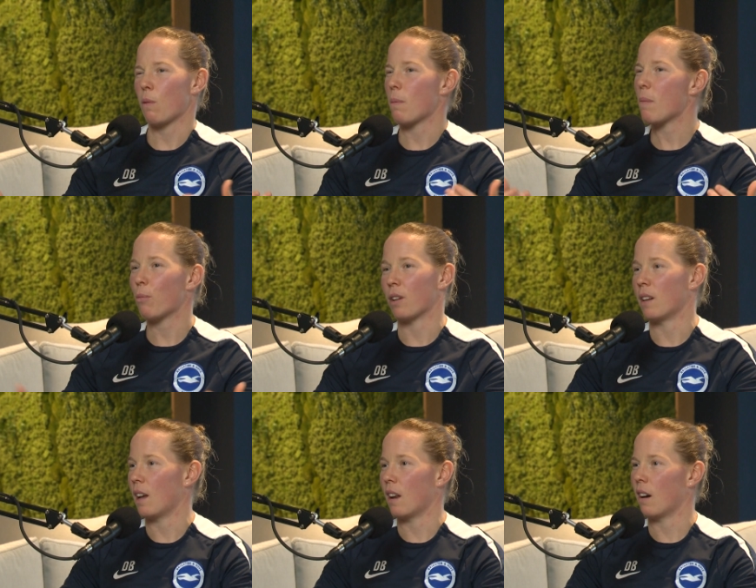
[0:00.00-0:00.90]

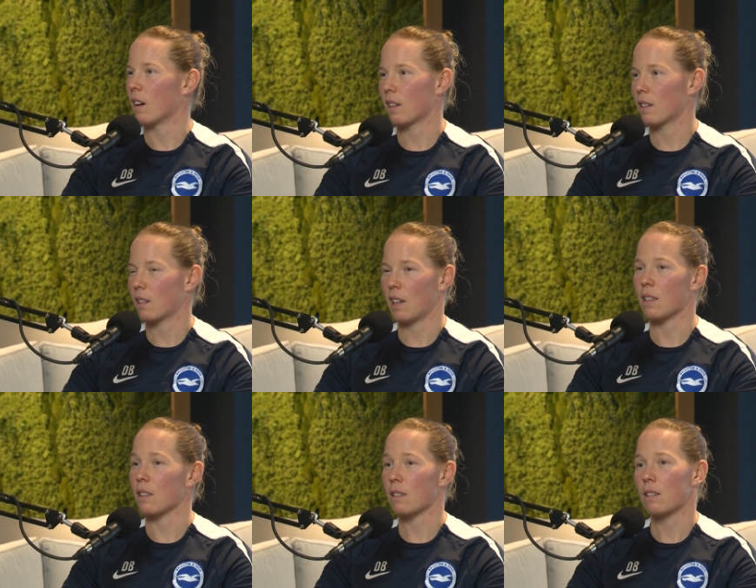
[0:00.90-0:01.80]
remembering they're like
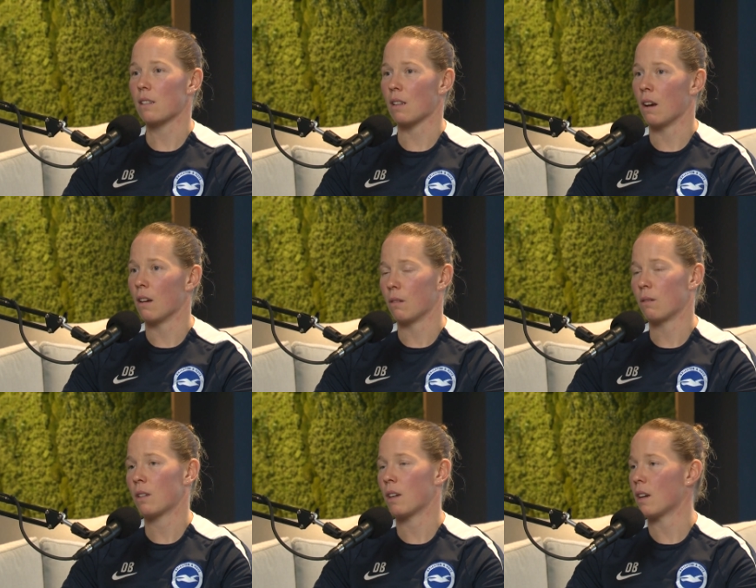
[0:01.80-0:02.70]
kids. So
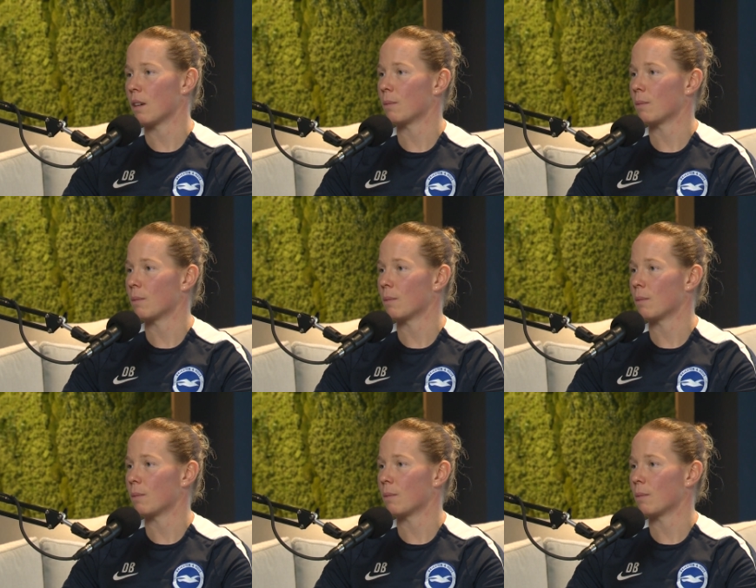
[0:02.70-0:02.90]
yeah,